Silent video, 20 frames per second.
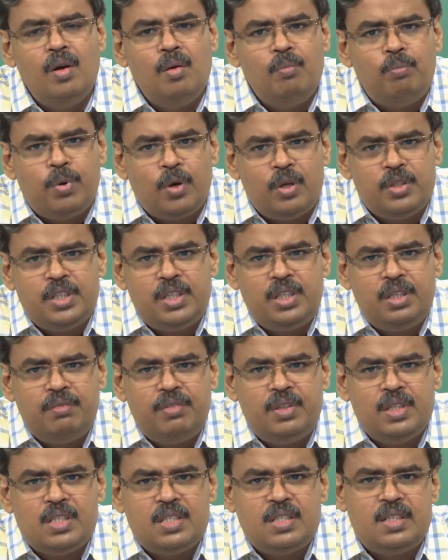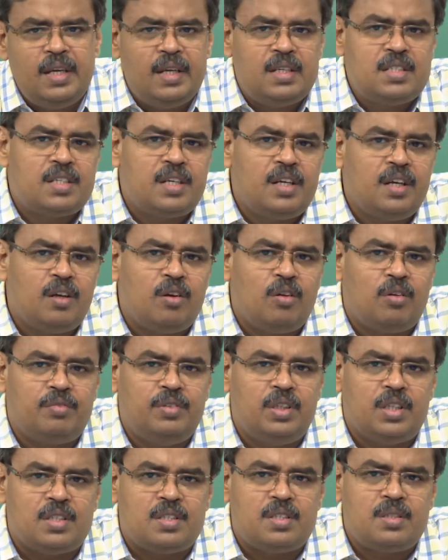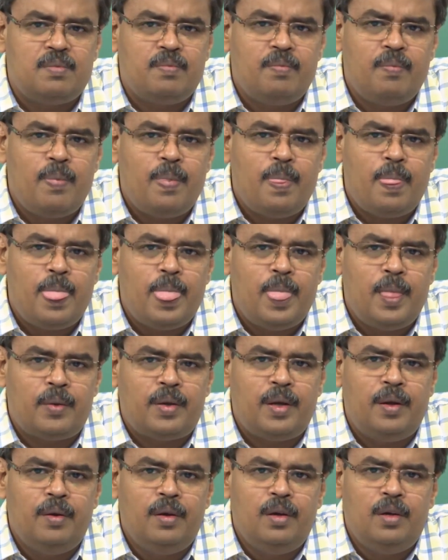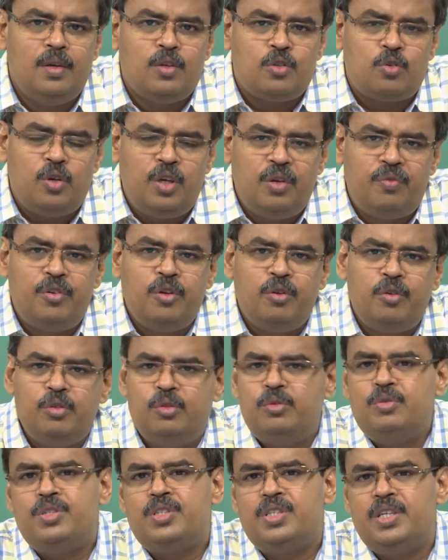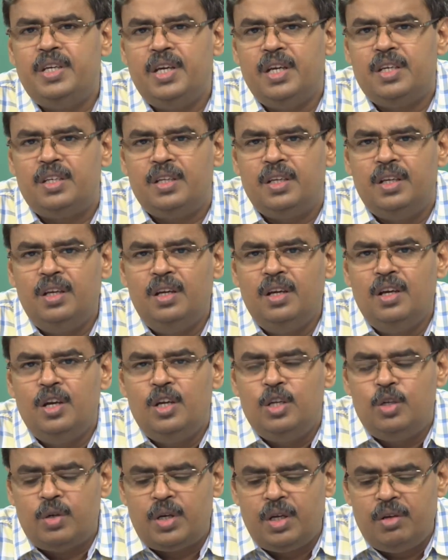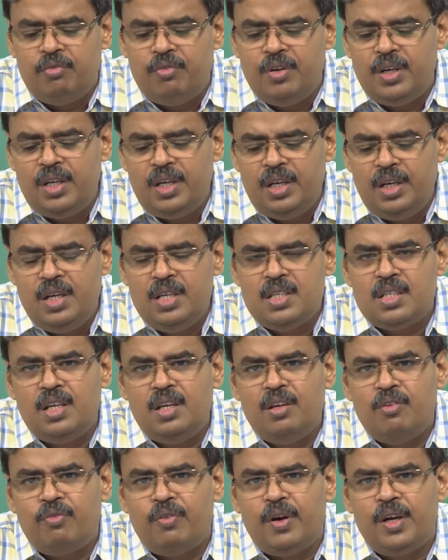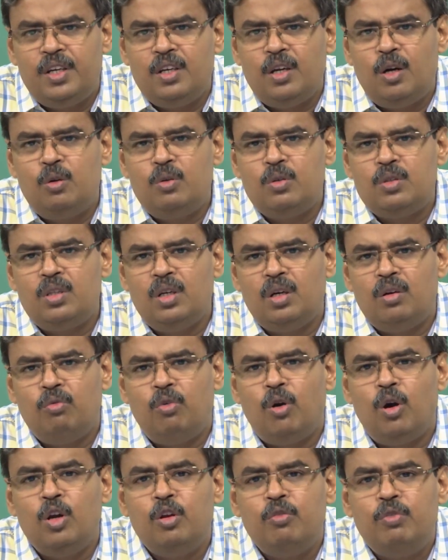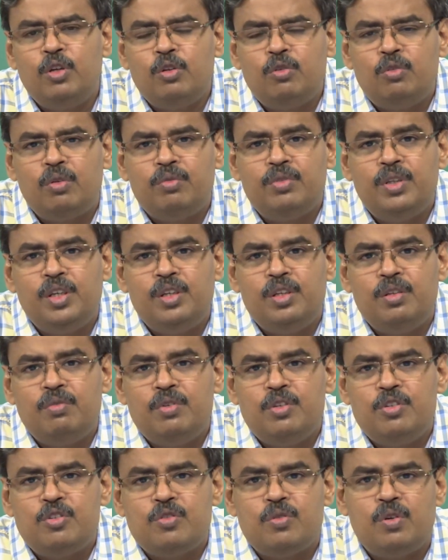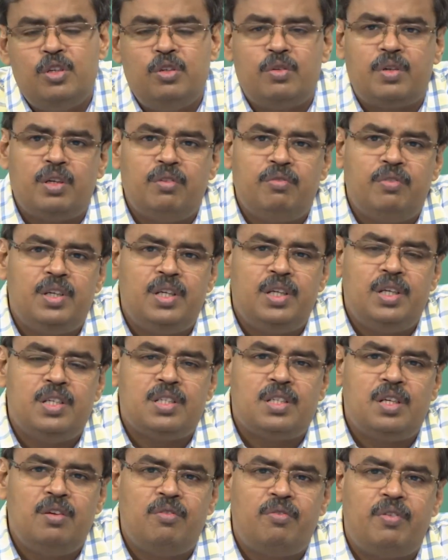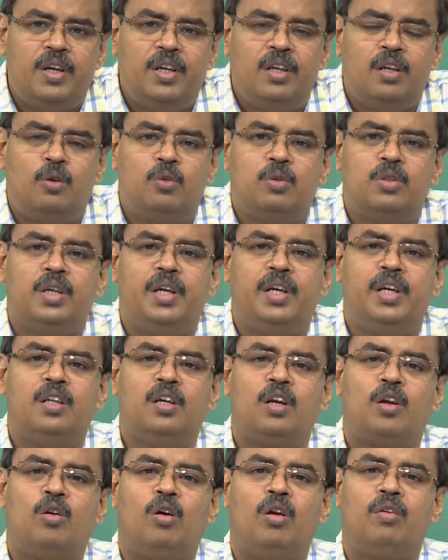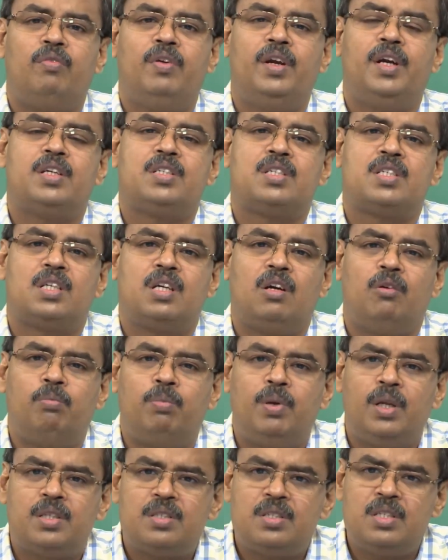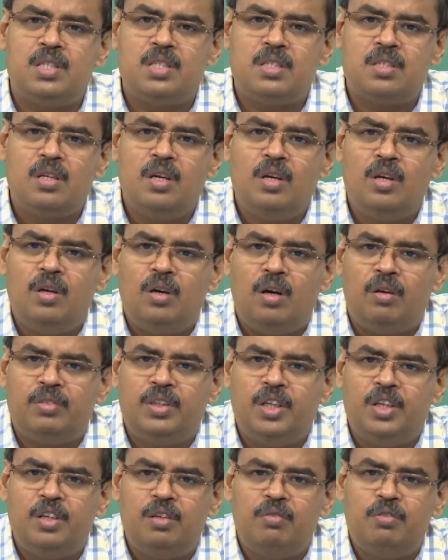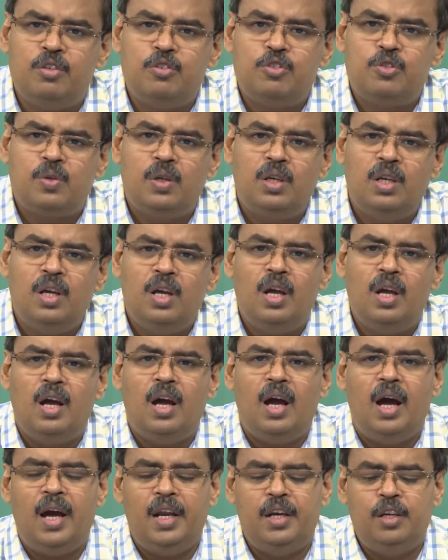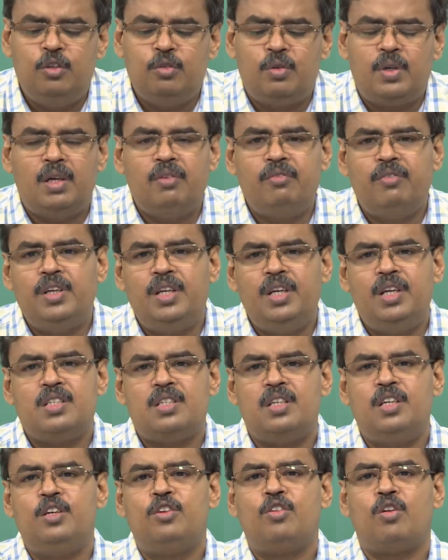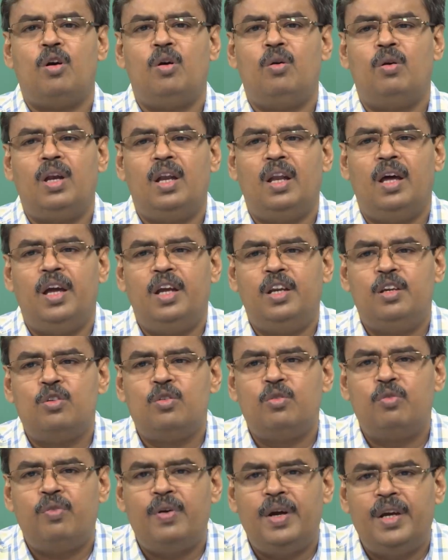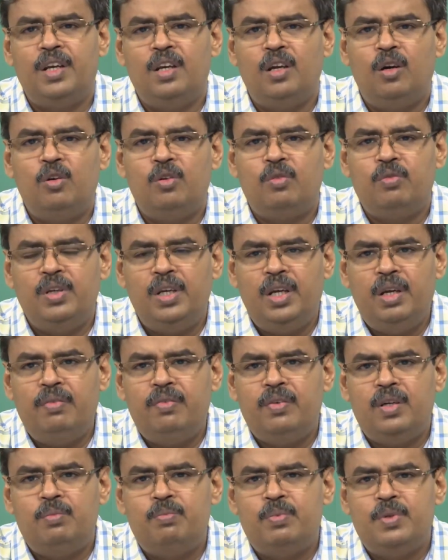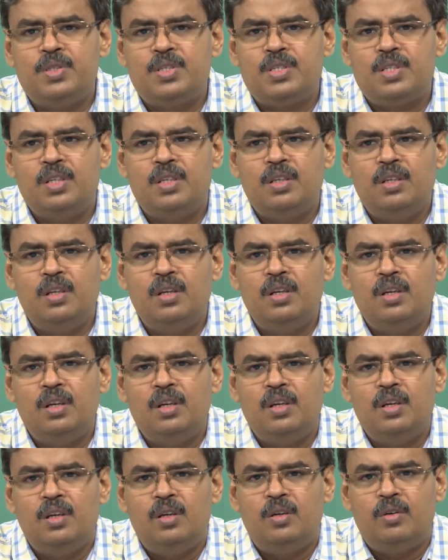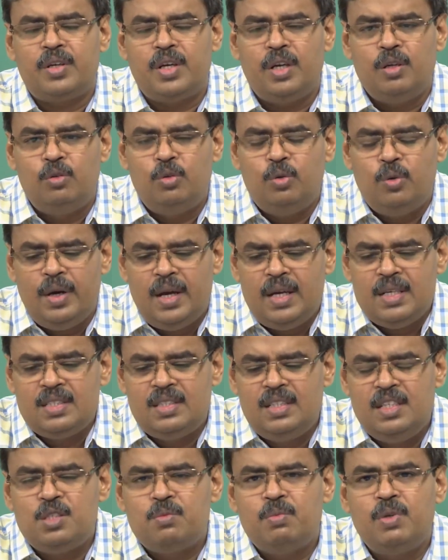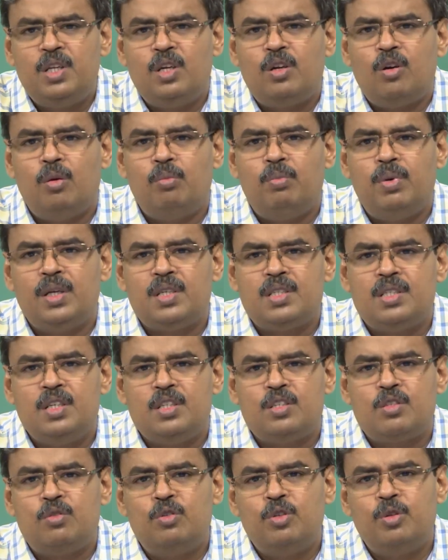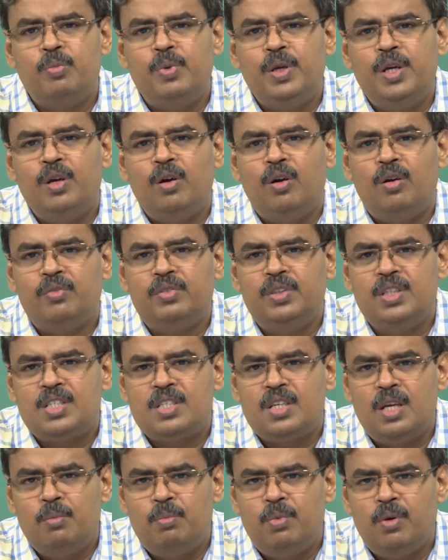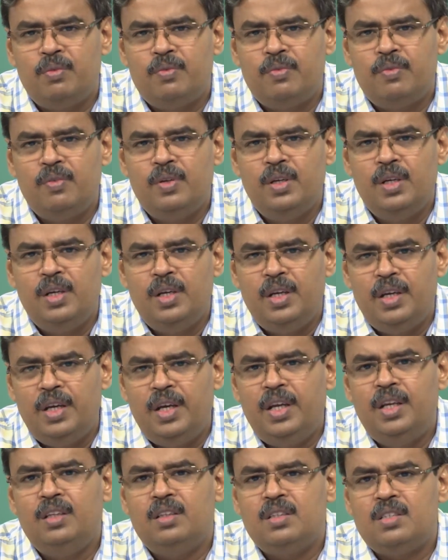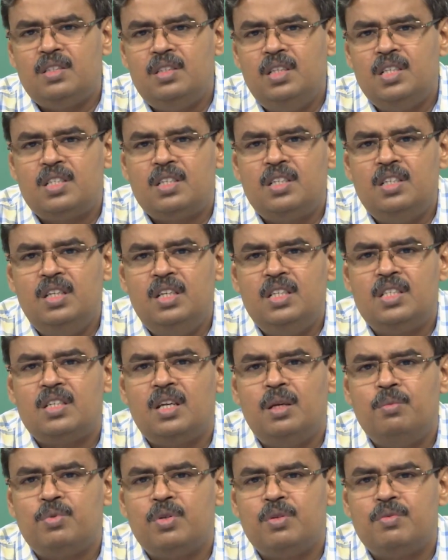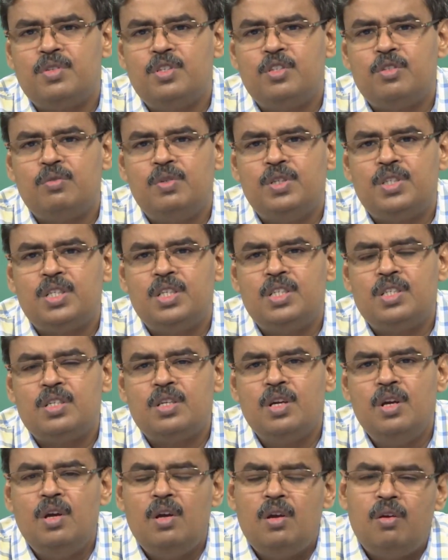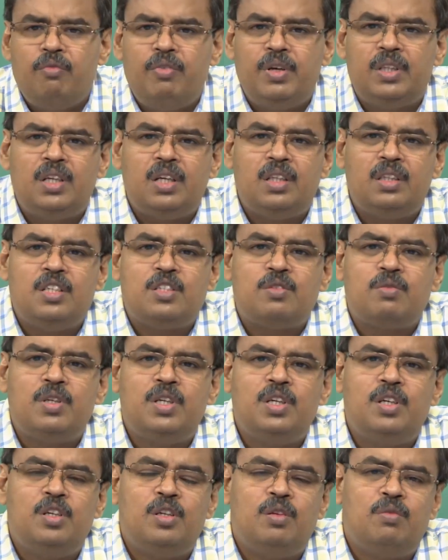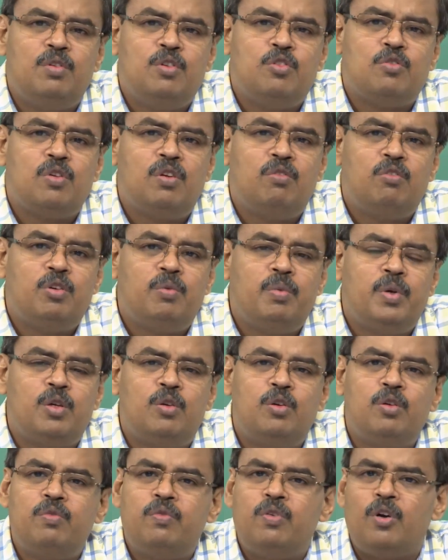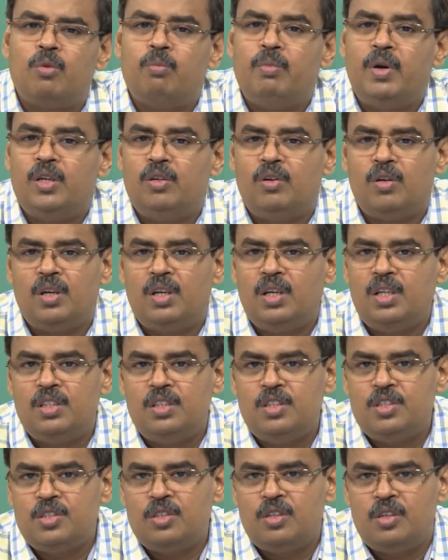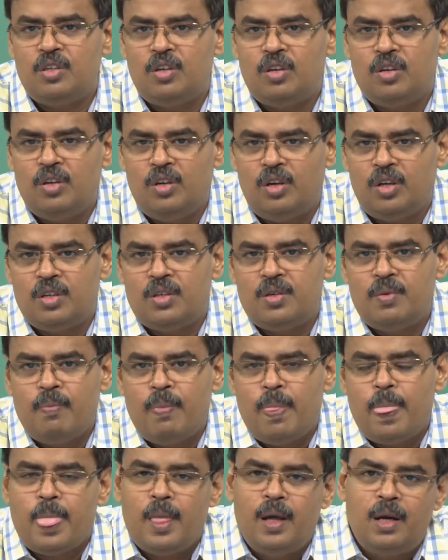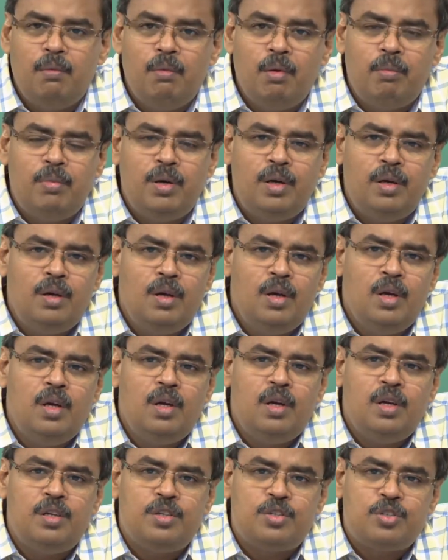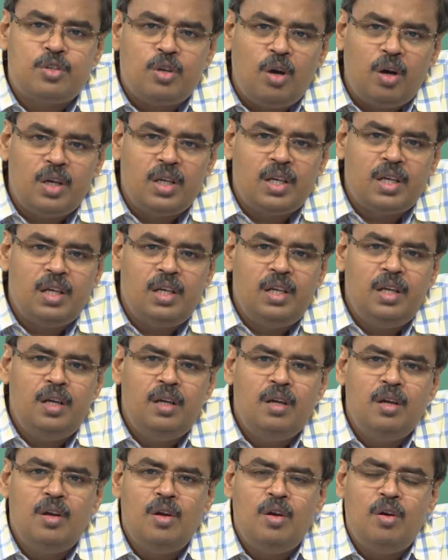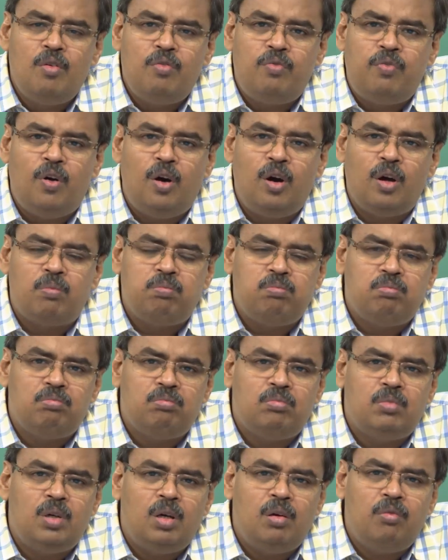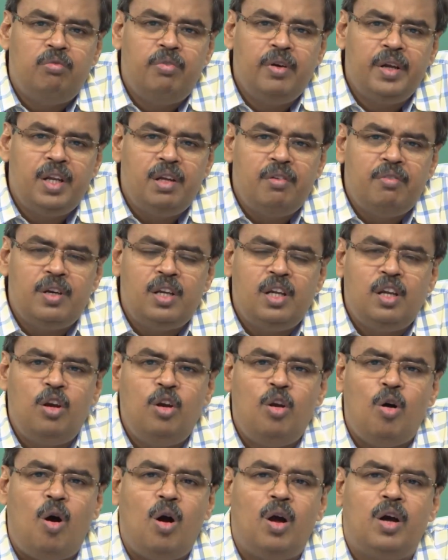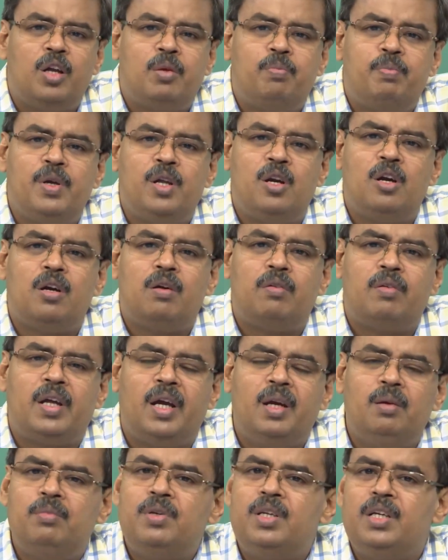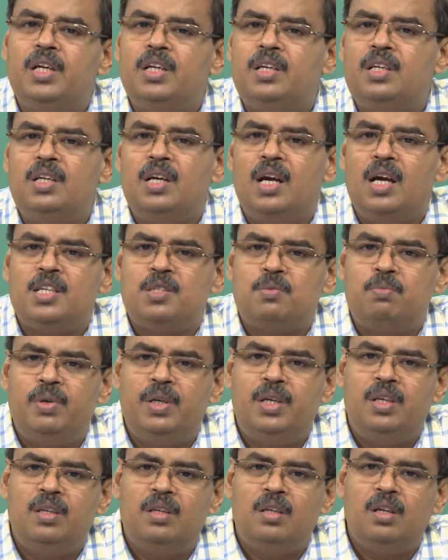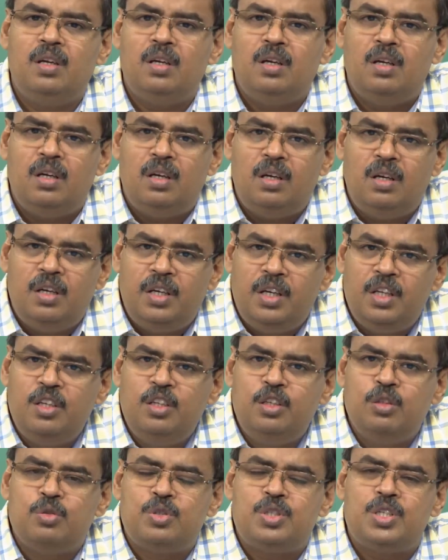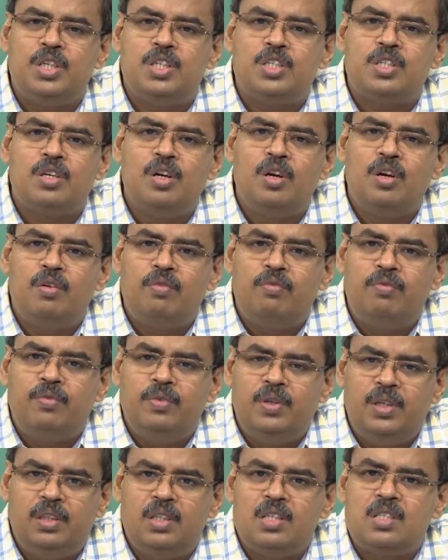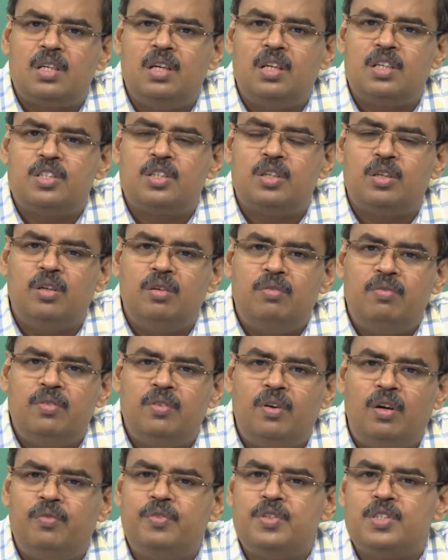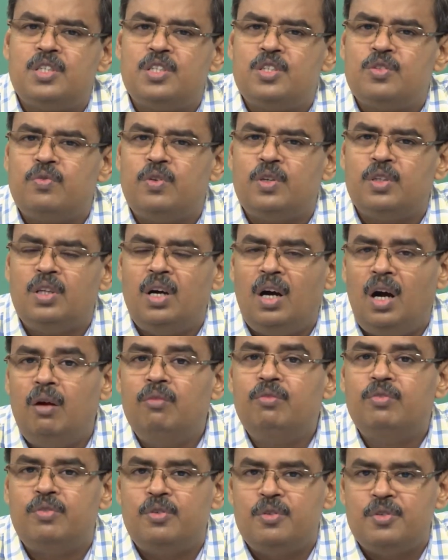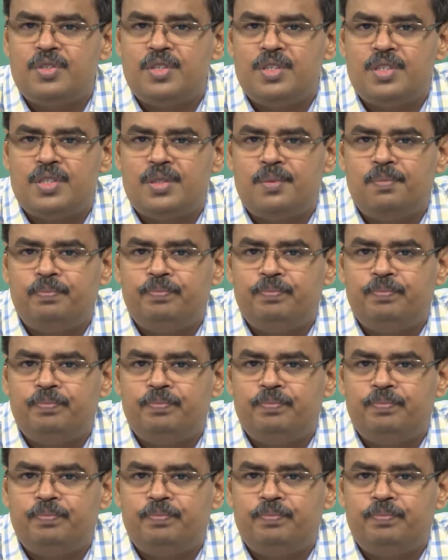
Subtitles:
Projective test takes care of this, okay. So, if you use TAT, you can very easily find out the worldview of the individual, you can very easily find out the inner conflicts, complexes of the individual, and you can very easily draw a line to find out if a person, okay, who has these many complexes could be of this type of, in these types of situations, whether this very individual would be good for my organization or not. Remember, historically for a very longer period of time, TAT has been in usage in the selection of officers for the armed forces.